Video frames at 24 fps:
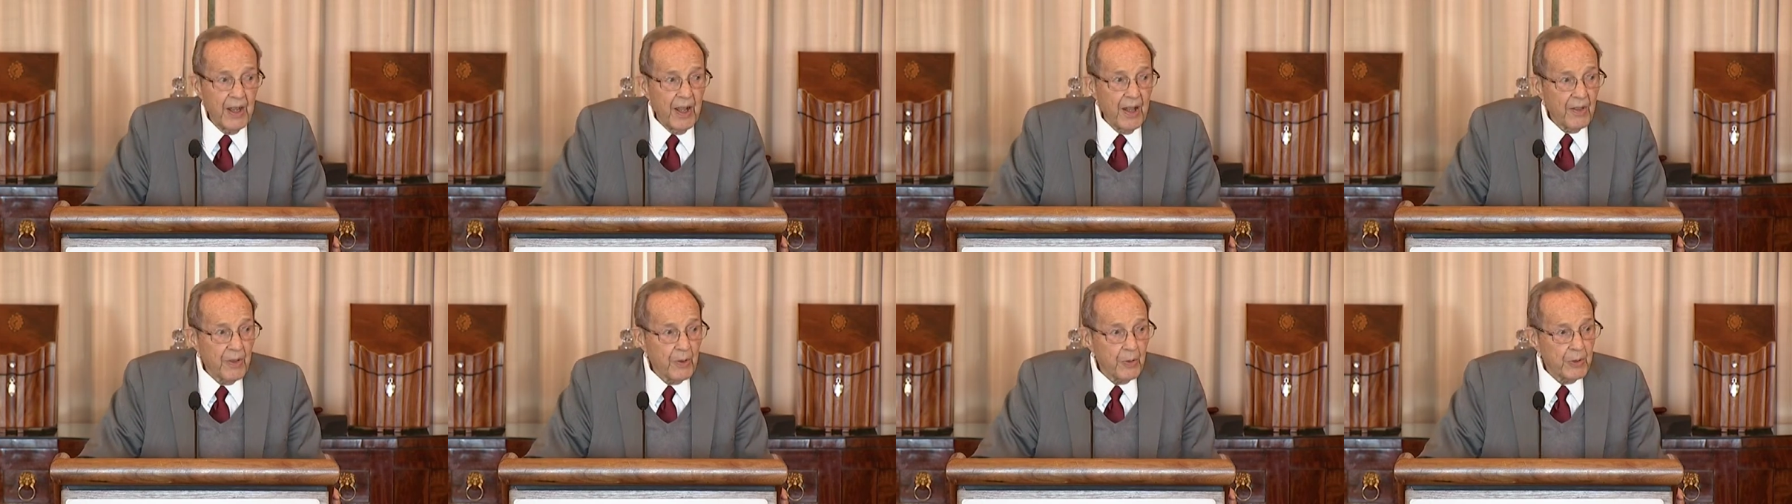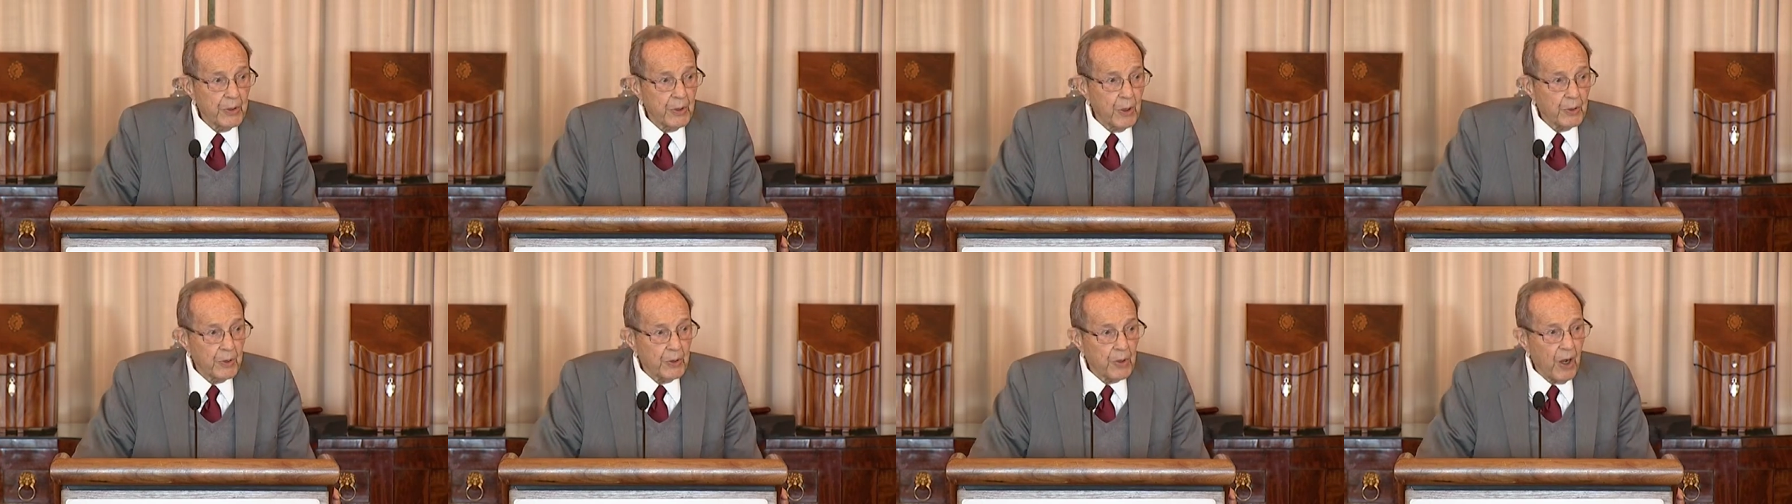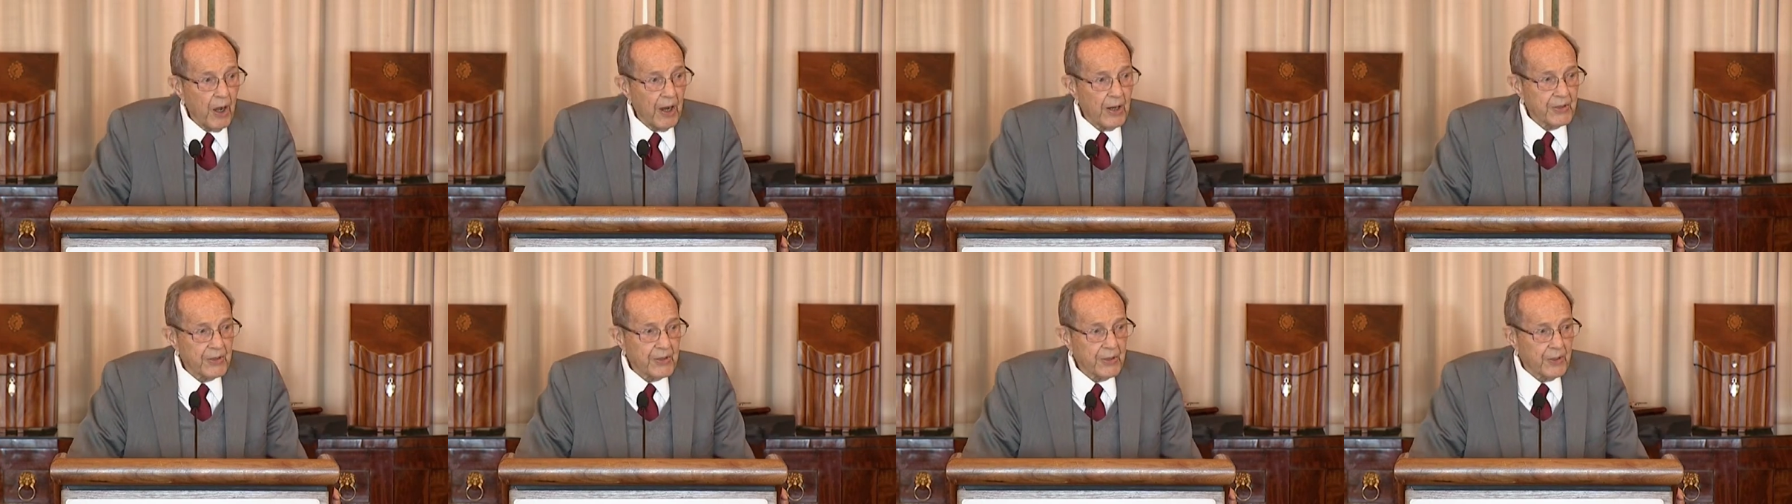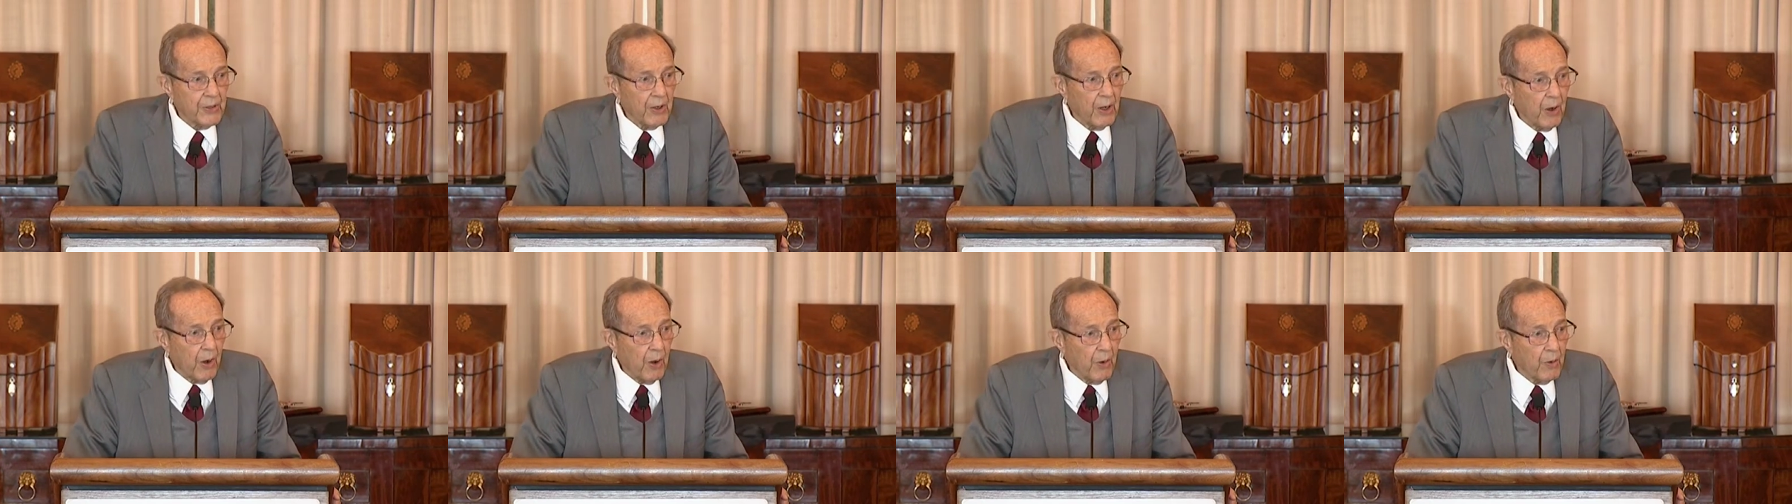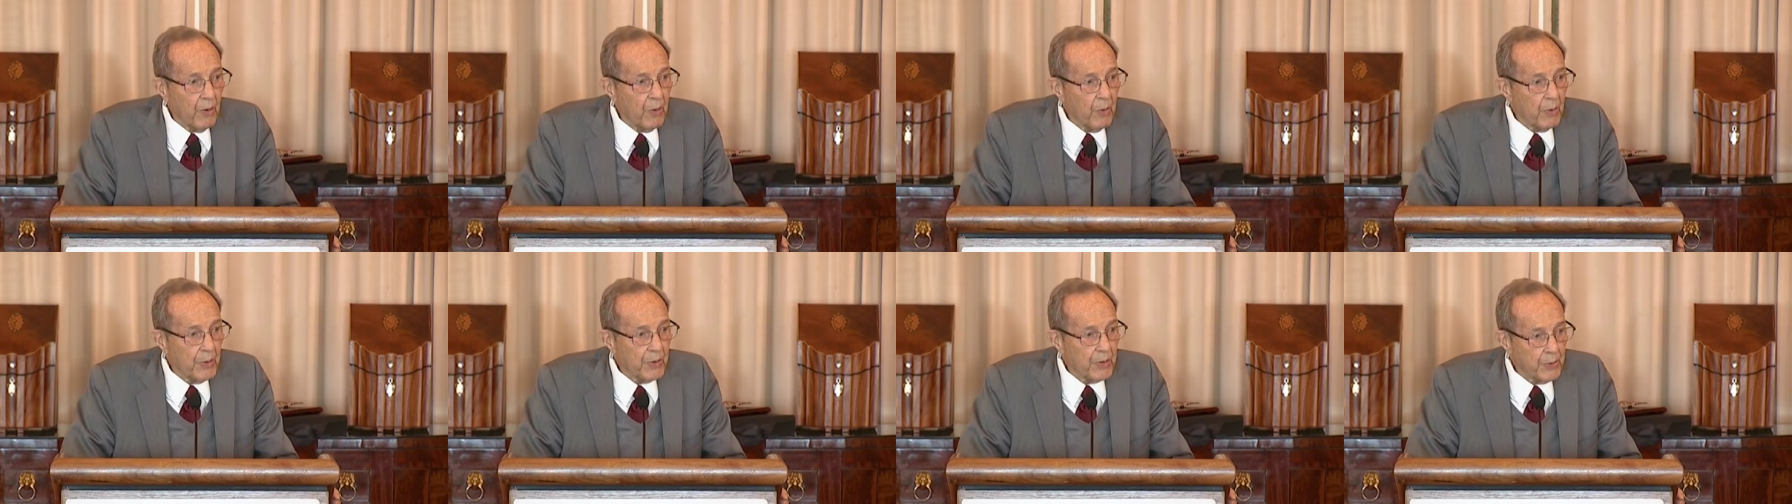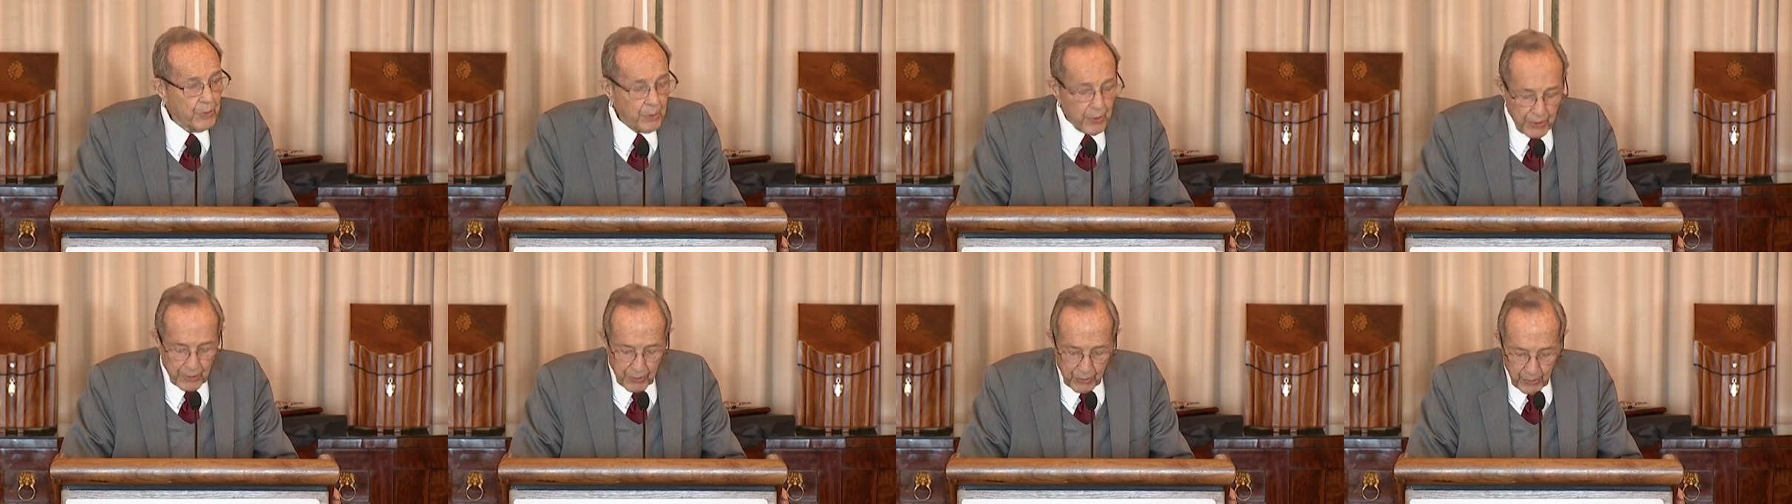there were no talks at all with
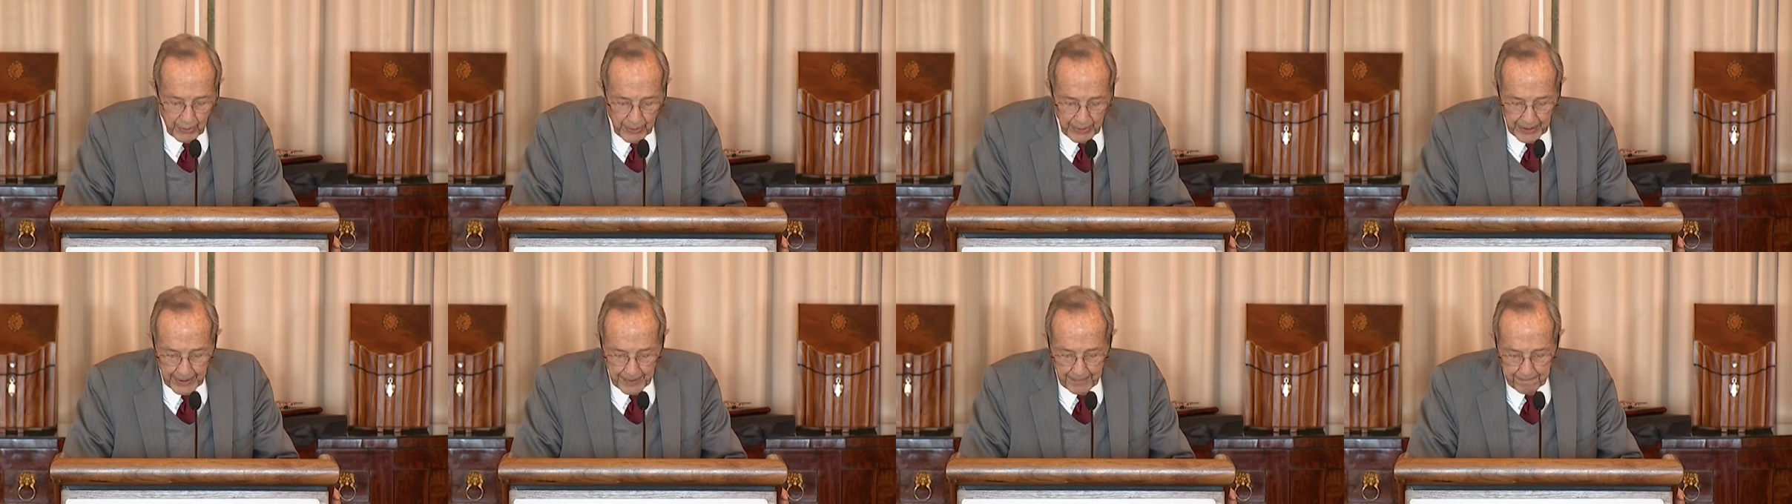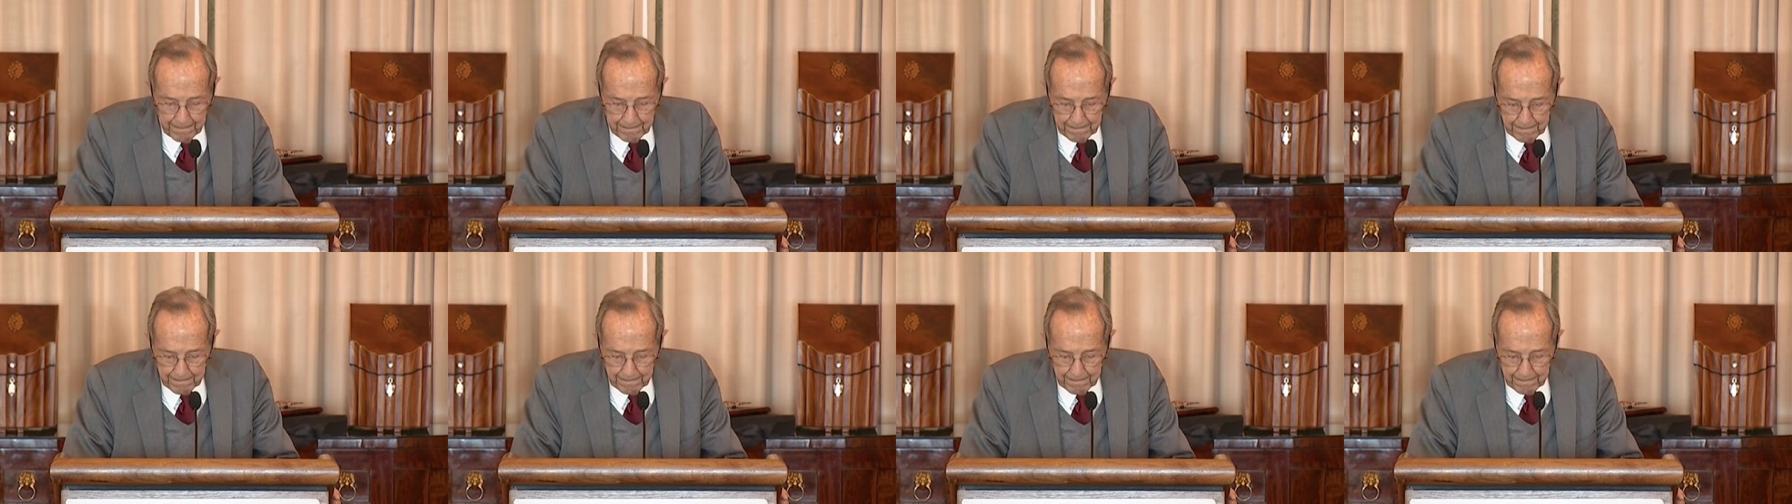North Korea.